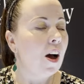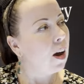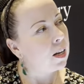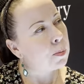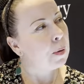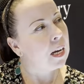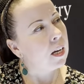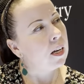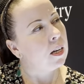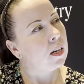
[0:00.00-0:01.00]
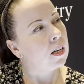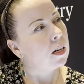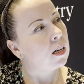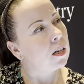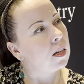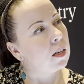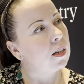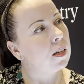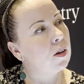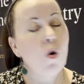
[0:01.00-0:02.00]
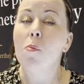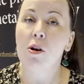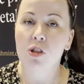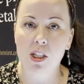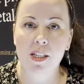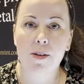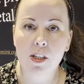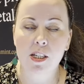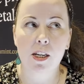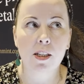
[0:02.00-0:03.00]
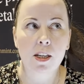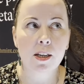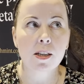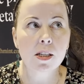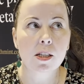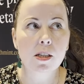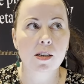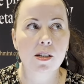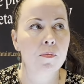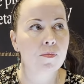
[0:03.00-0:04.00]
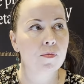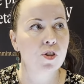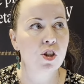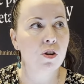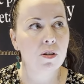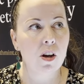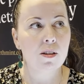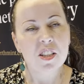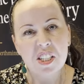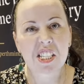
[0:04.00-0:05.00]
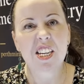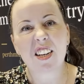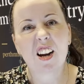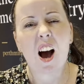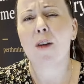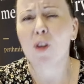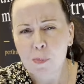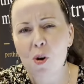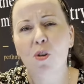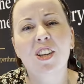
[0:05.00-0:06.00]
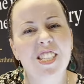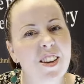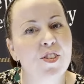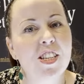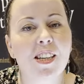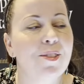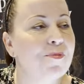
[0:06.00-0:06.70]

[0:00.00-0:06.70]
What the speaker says: it's been almost 17 years. So 16 and a half. I'm calling it 17.